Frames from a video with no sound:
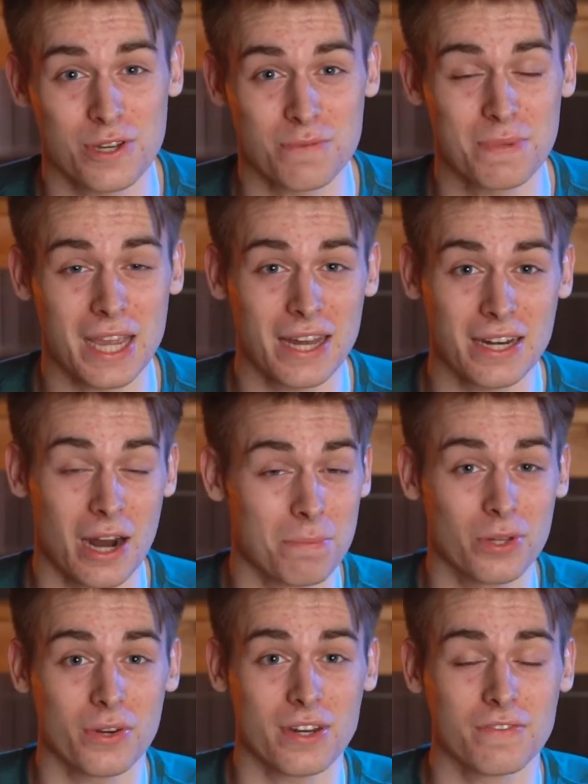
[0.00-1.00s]
just beginning
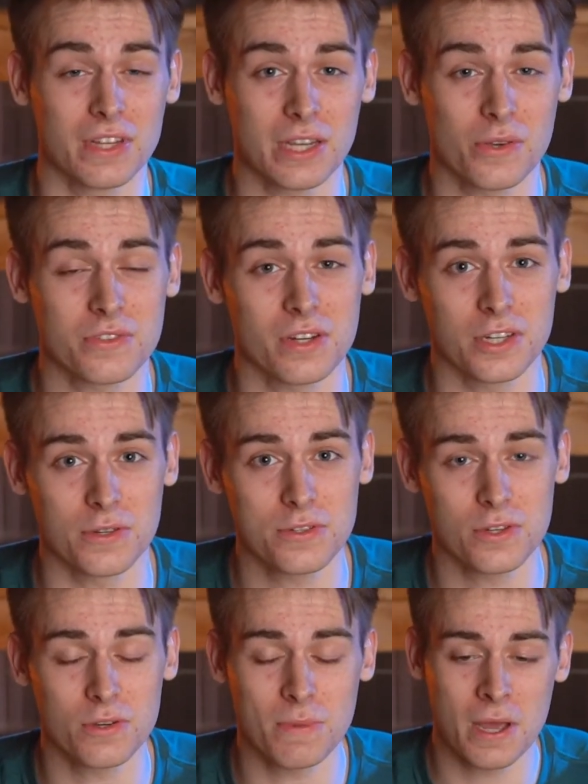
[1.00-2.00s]
uploading videos on
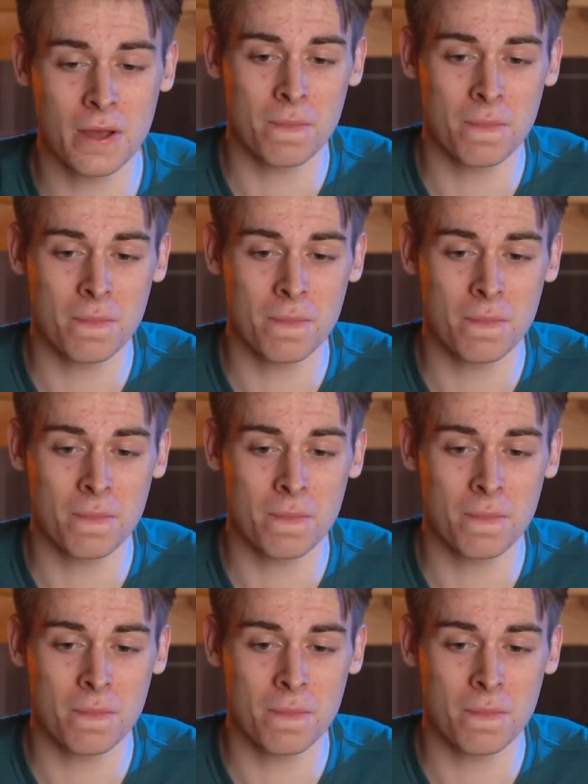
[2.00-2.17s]
YouTube.